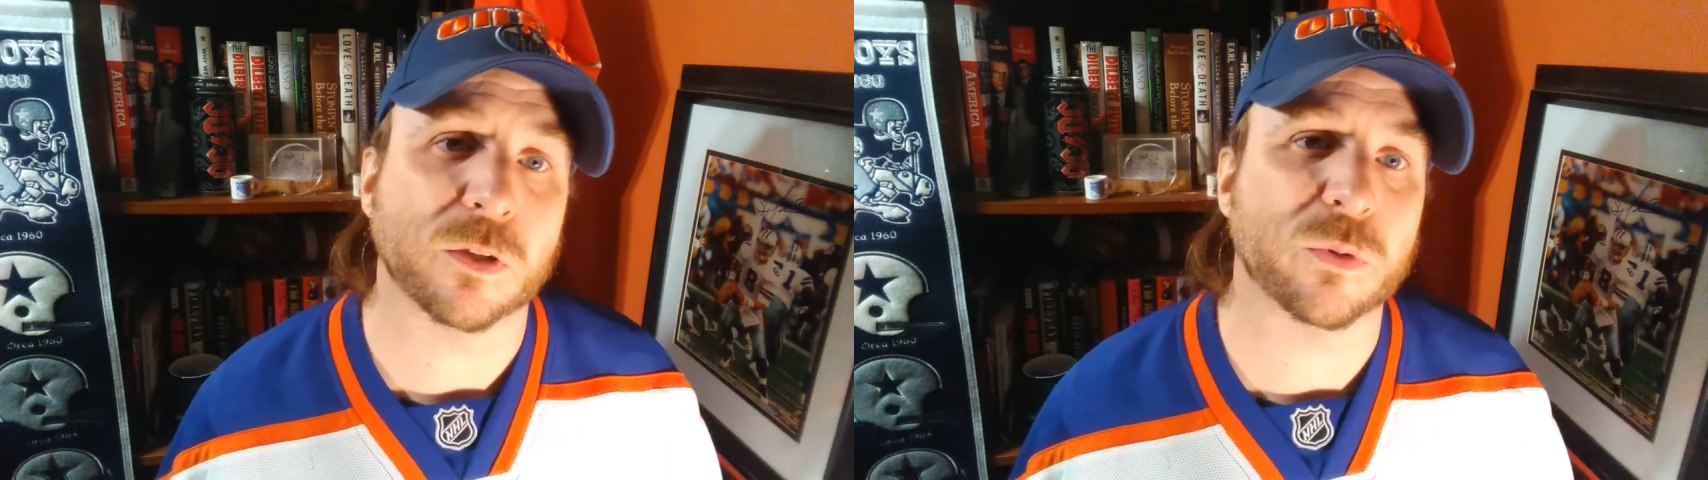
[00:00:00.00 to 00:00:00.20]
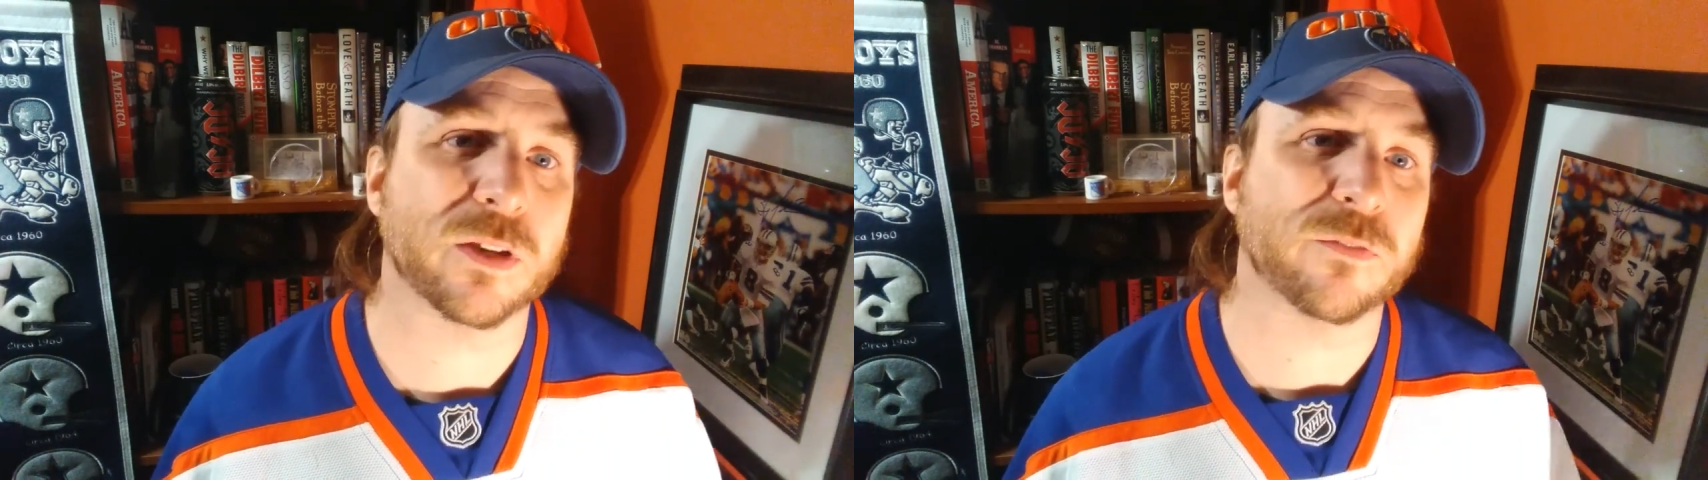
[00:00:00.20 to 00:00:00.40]

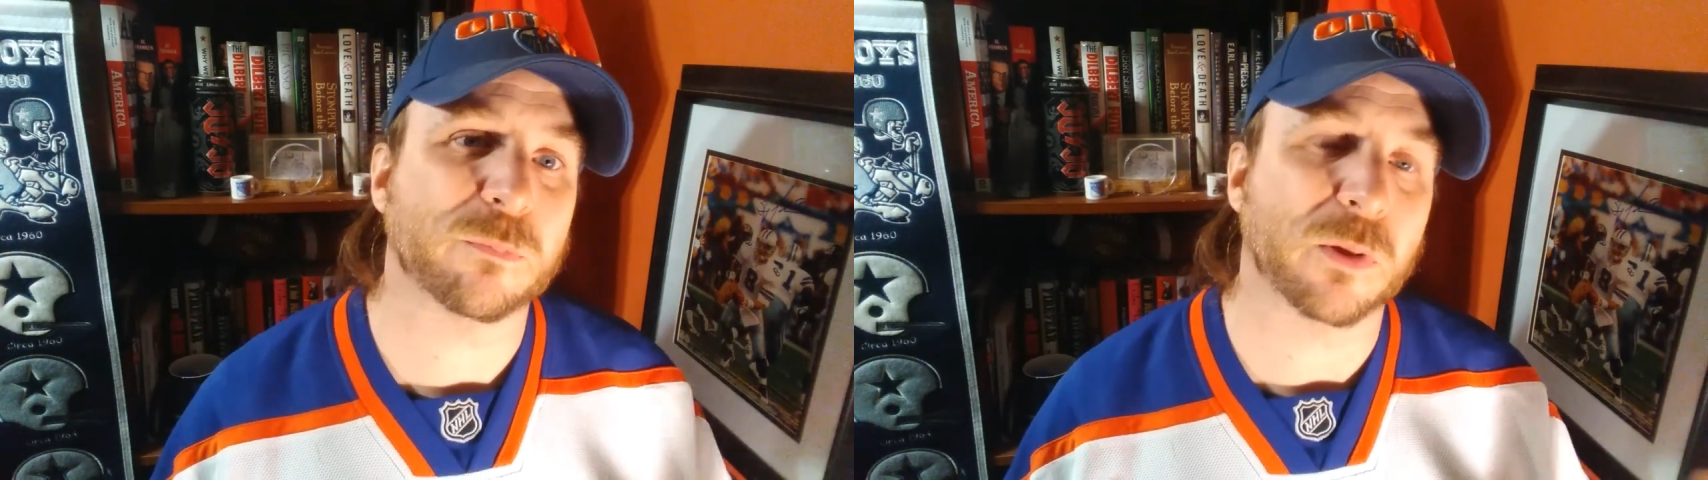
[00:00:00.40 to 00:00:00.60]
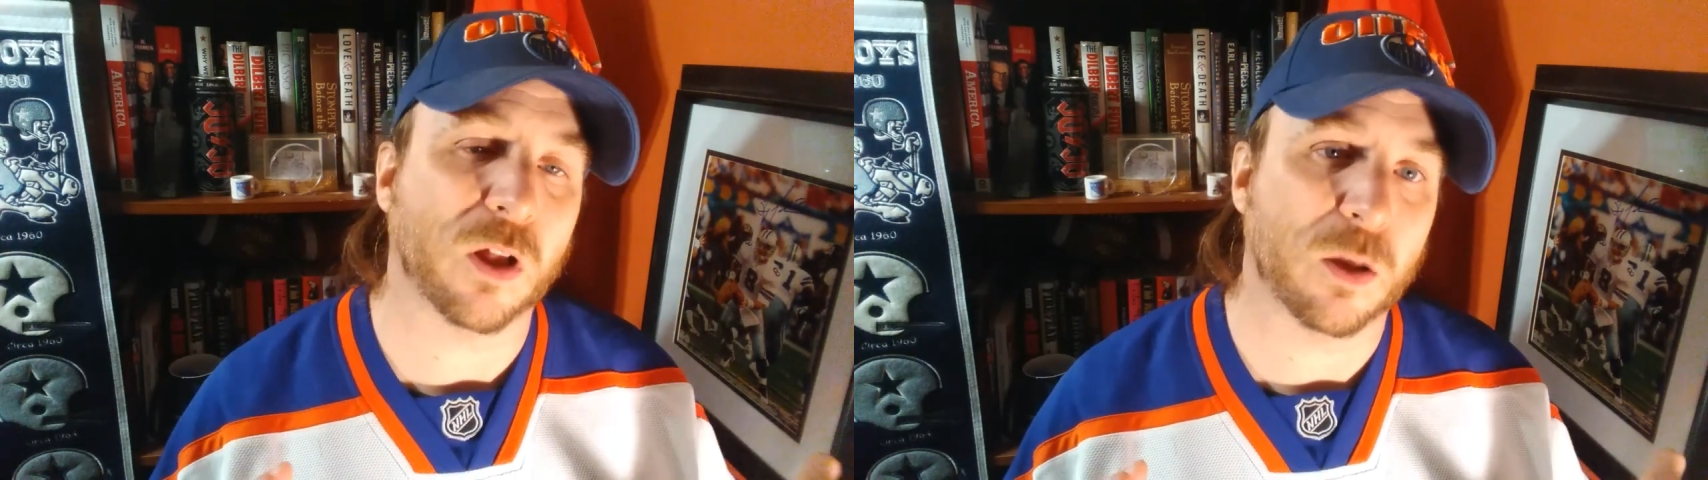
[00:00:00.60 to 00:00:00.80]

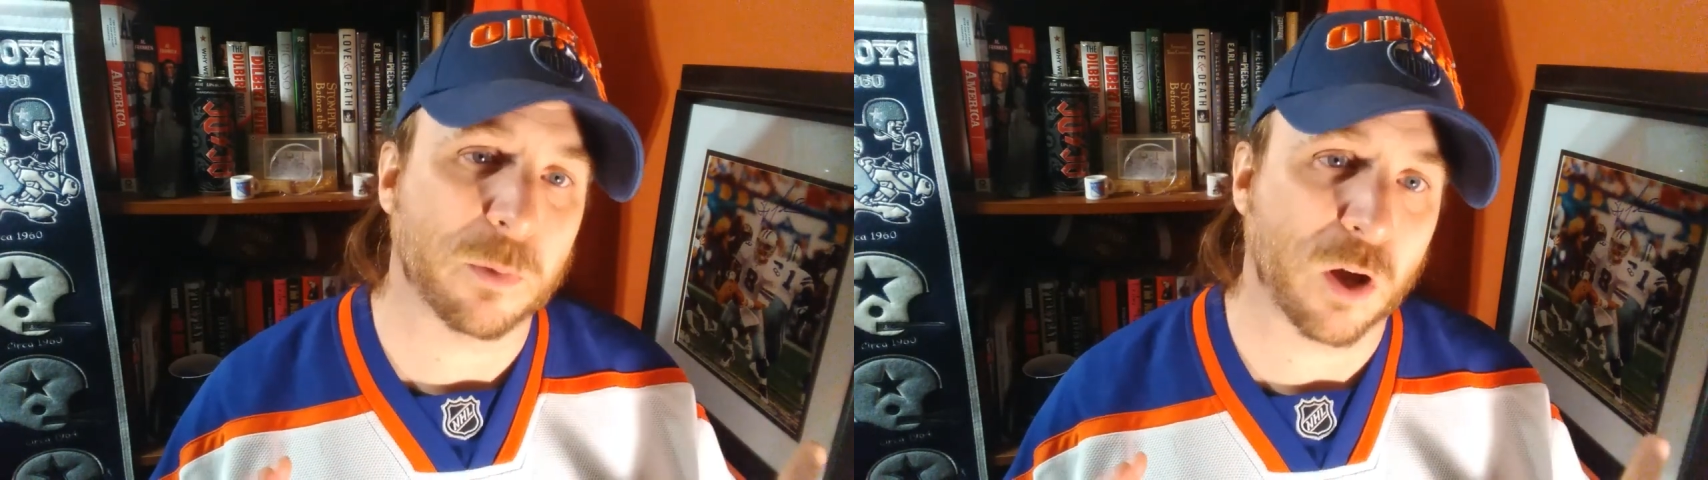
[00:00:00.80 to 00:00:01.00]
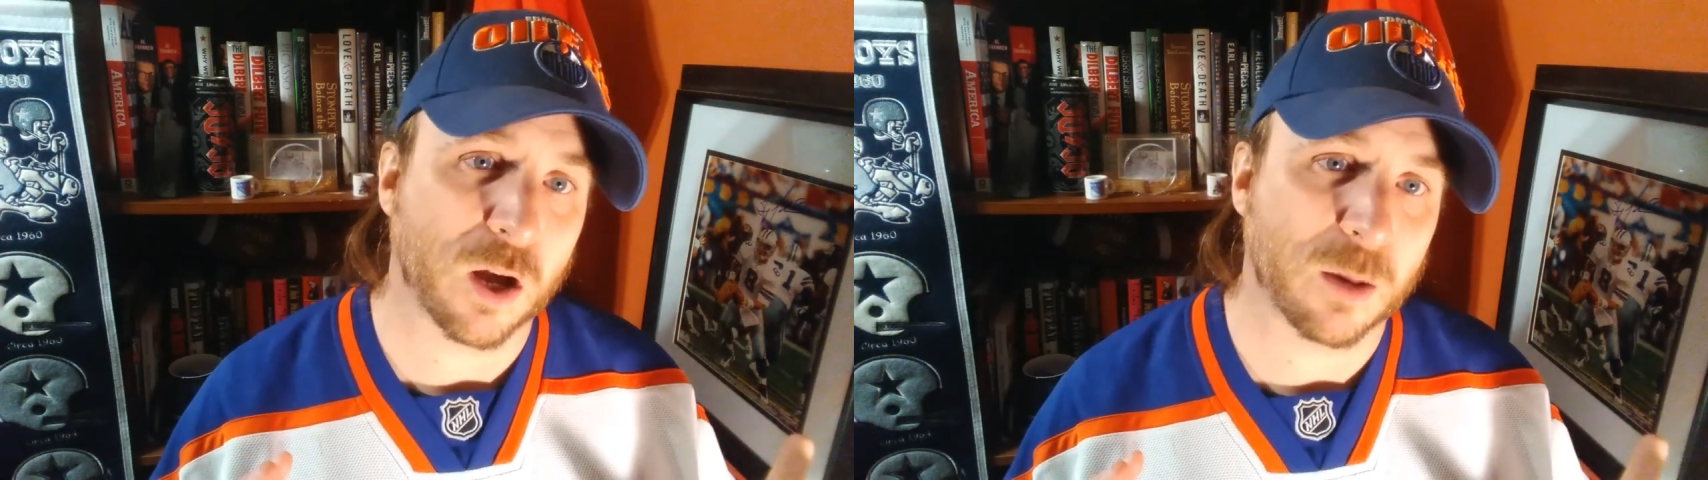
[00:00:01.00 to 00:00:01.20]
Give Belal
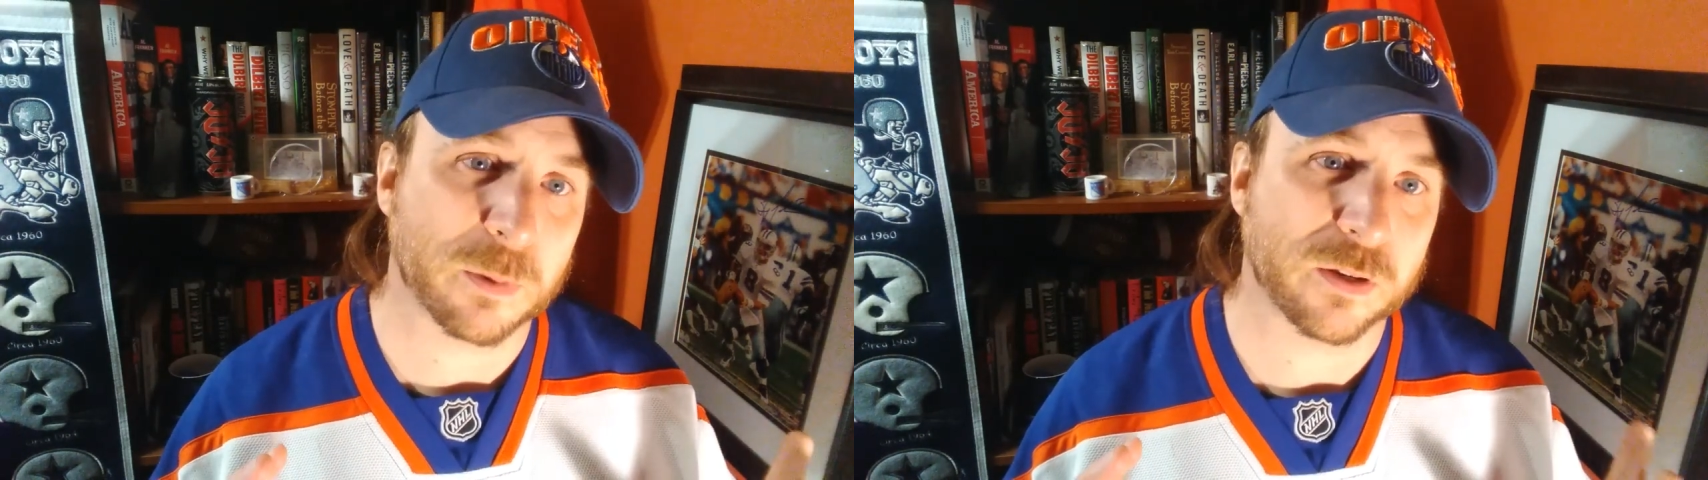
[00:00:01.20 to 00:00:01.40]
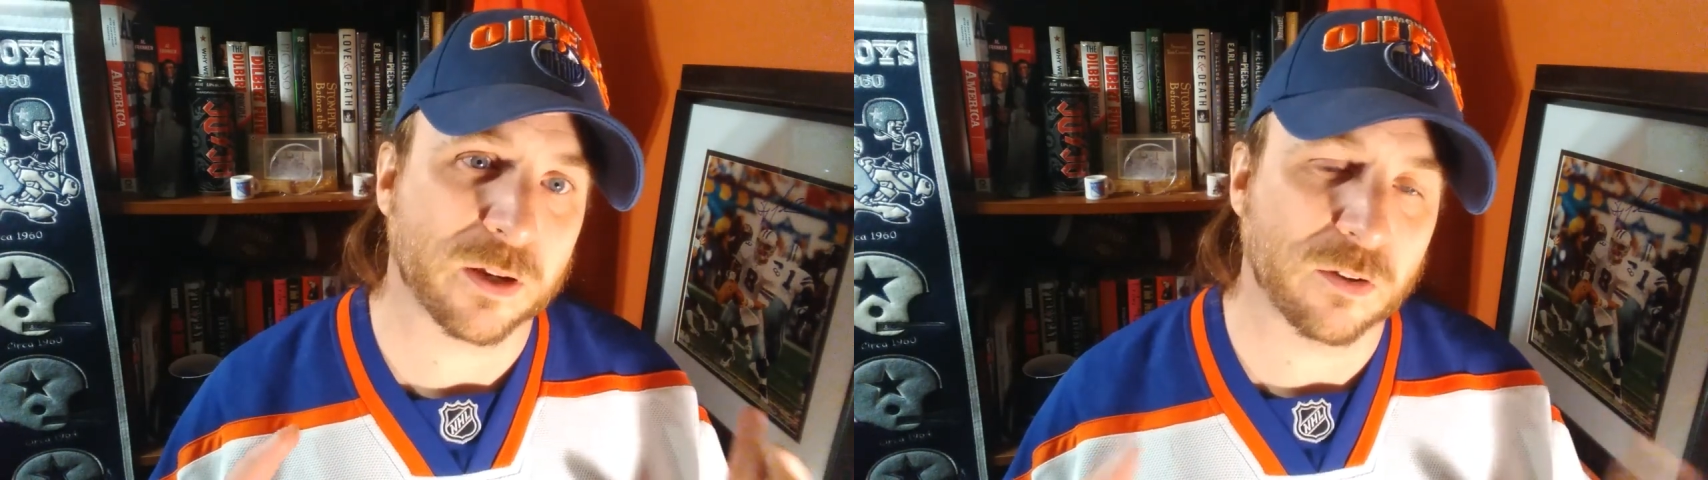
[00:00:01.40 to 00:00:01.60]

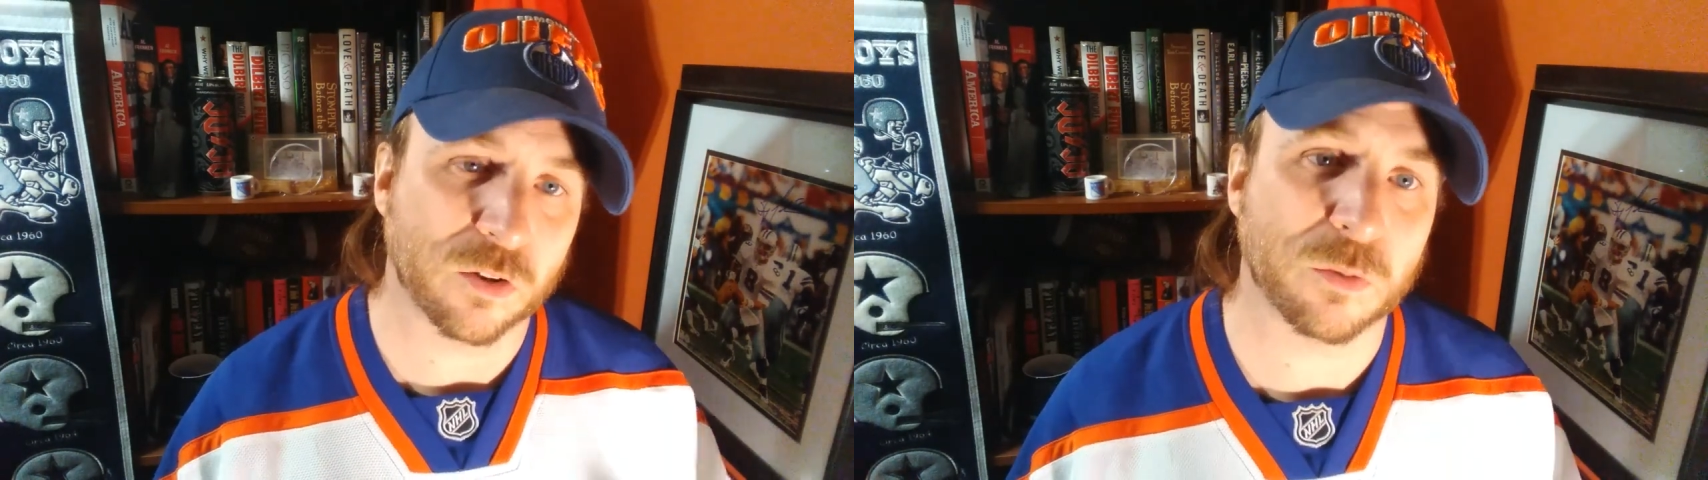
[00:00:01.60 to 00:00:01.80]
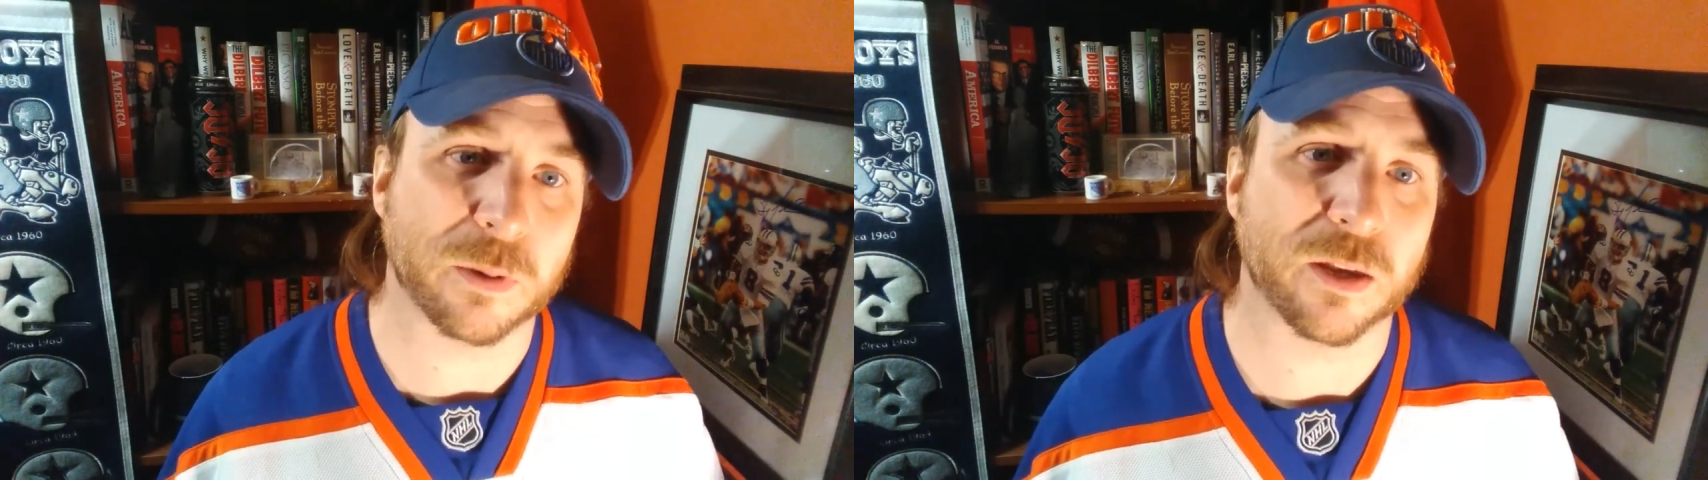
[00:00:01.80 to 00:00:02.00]
Muhammad a
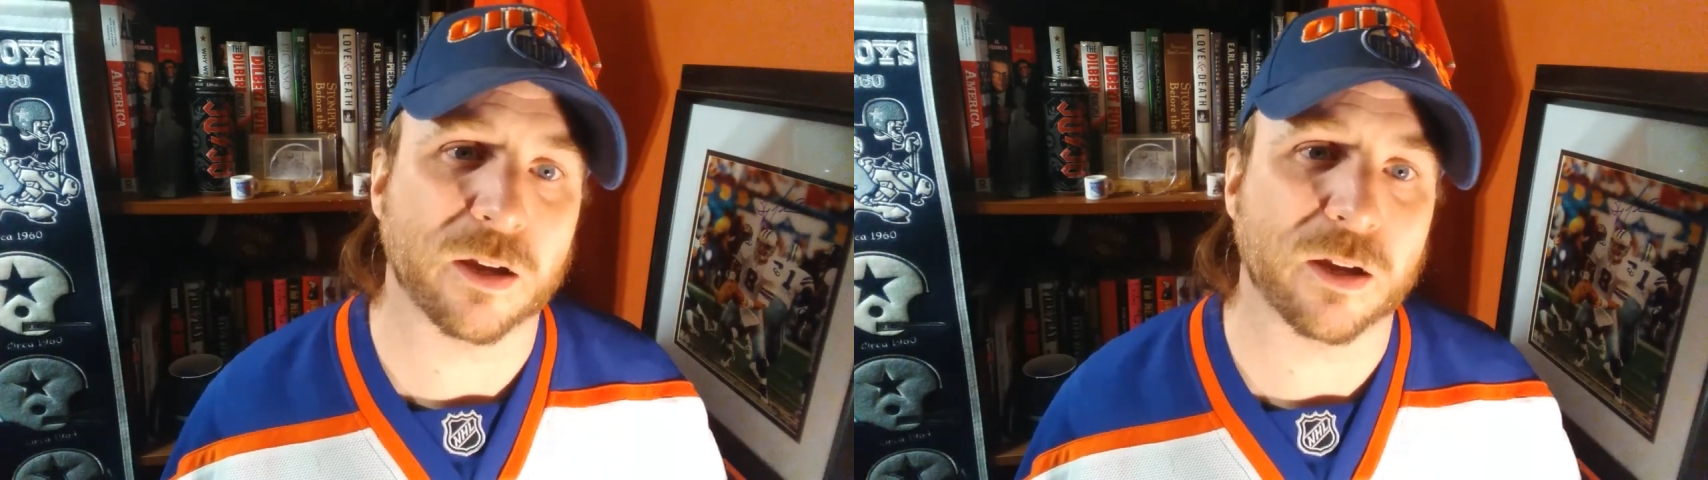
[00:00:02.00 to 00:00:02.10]
little bit